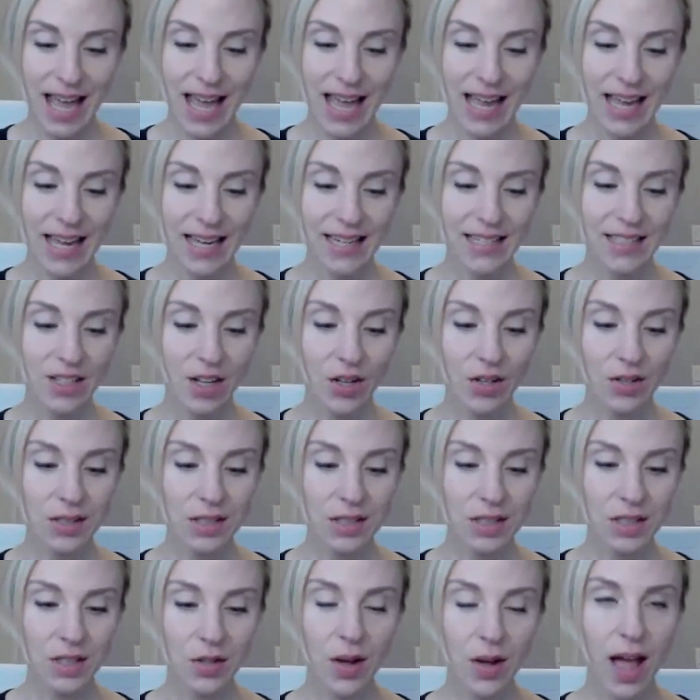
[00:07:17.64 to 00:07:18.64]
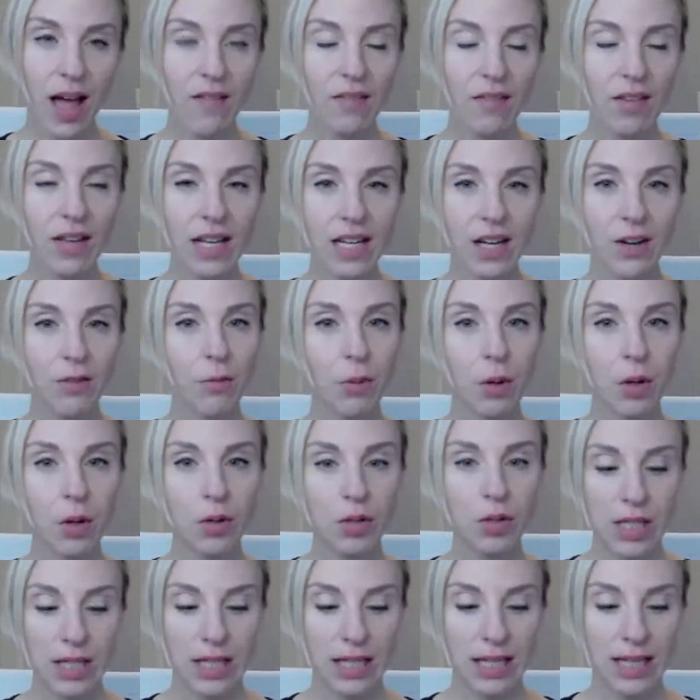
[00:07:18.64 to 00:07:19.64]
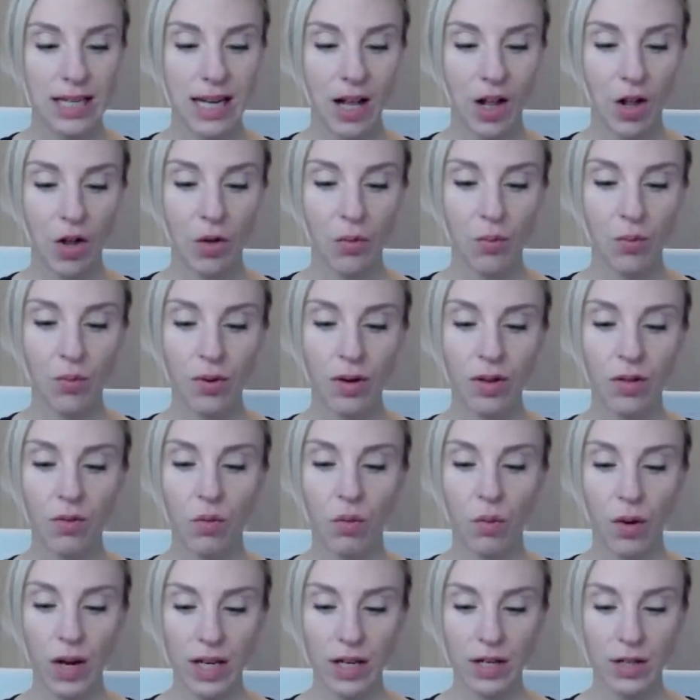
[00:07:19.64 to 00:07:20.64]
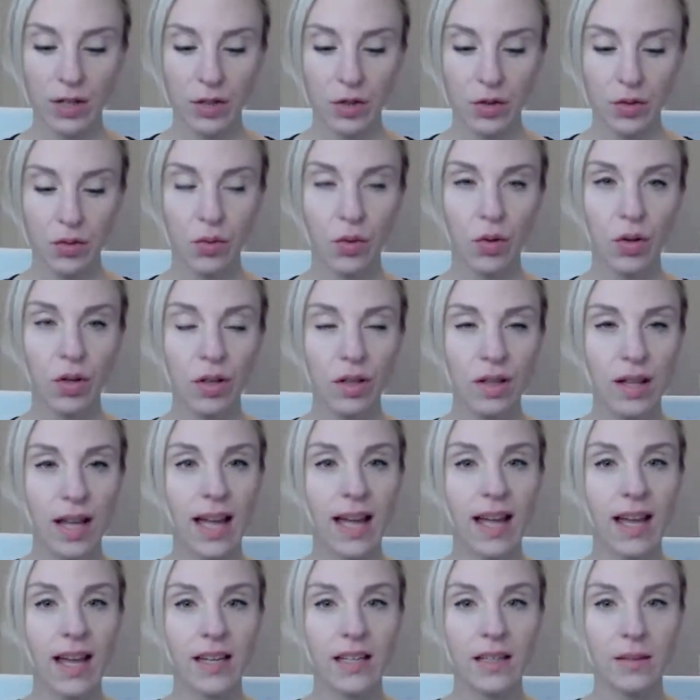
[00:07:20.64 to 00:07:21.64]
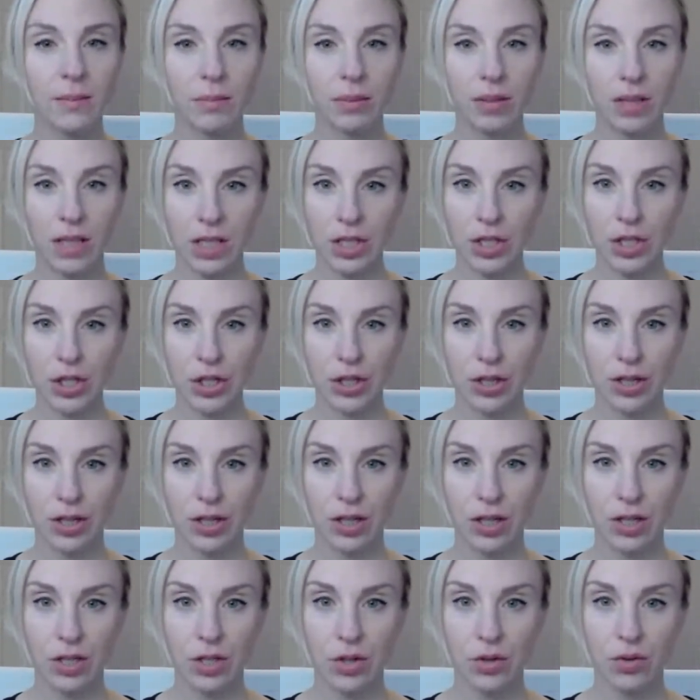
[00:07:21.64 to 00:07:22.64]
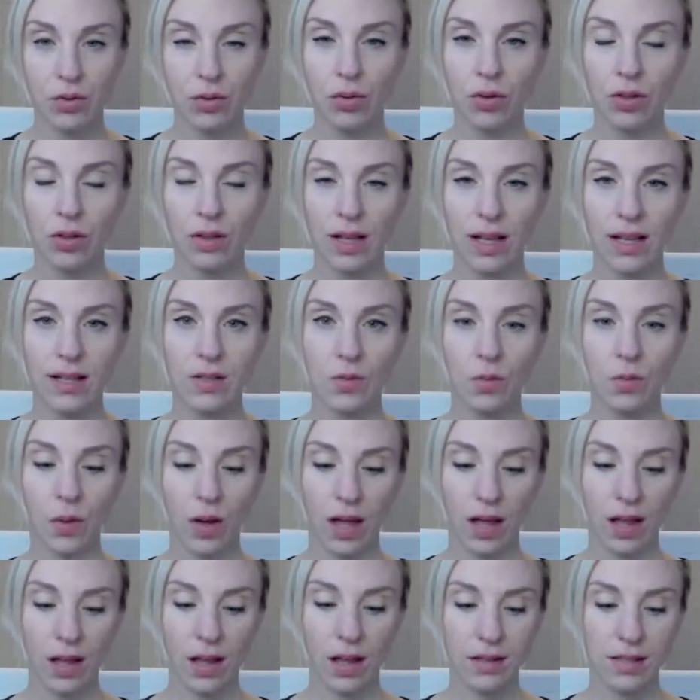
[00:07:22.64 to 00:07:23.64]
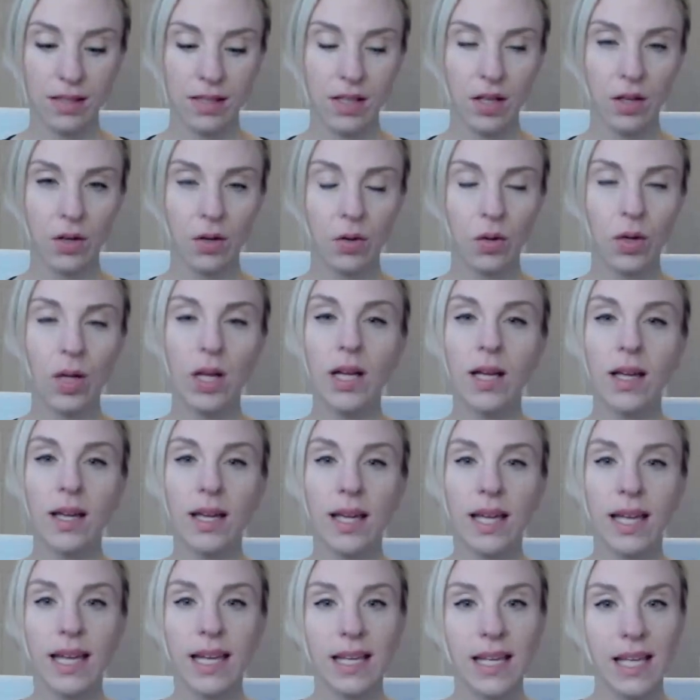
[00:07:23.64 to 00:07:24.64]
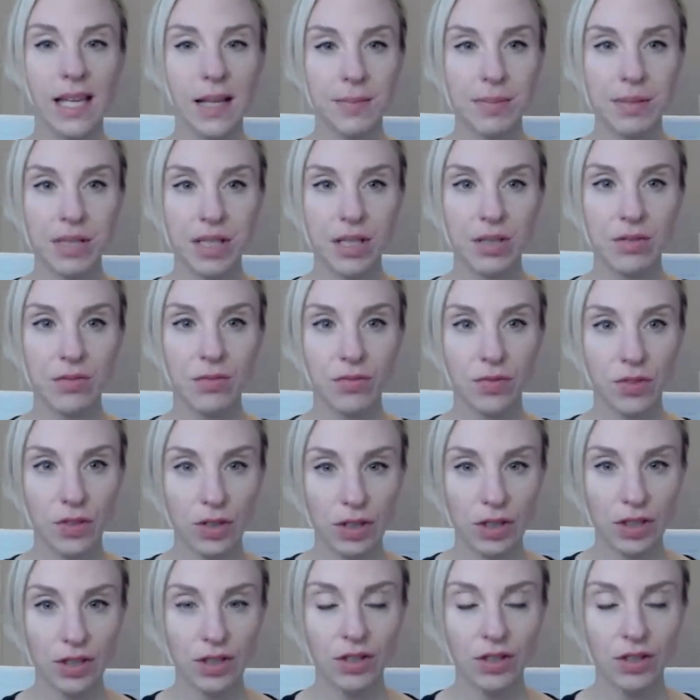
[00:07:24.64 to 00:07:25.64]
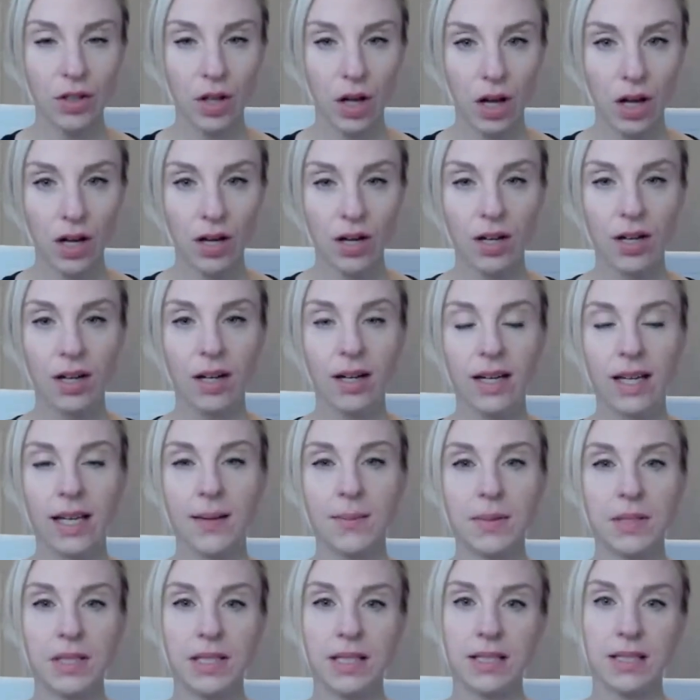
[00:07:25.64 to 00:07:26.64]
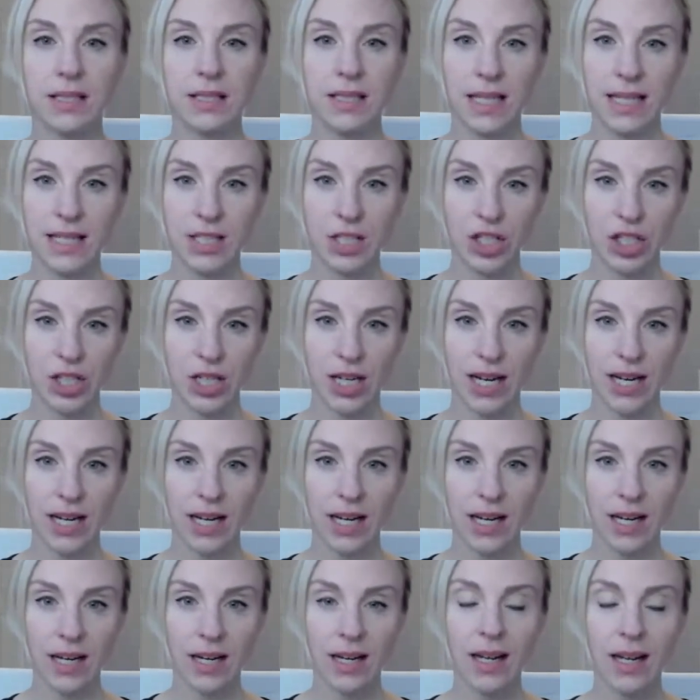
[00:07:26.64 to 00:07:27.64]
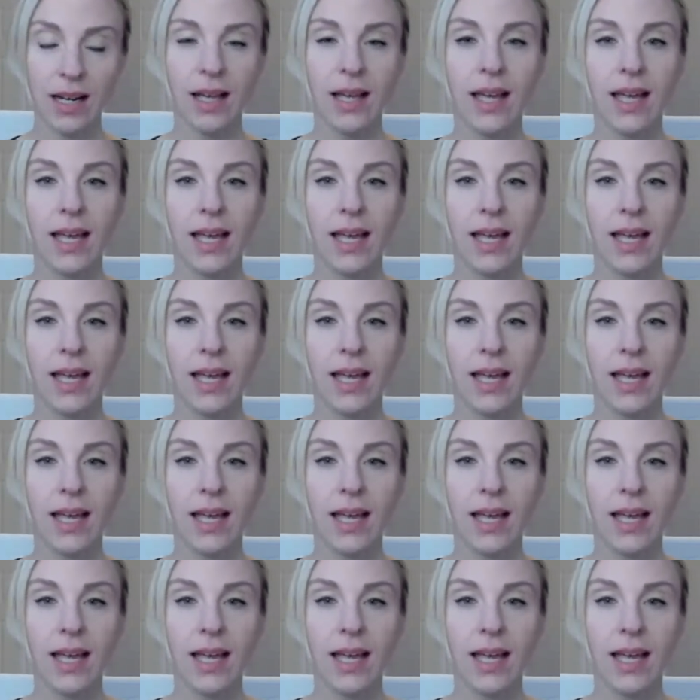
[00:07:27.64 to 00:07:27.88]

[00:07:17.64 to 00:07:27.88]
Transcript: And also, having enough protein can help with weight control and blood sugar control as well. So, it keeps us fuller longer, keeps us satiated,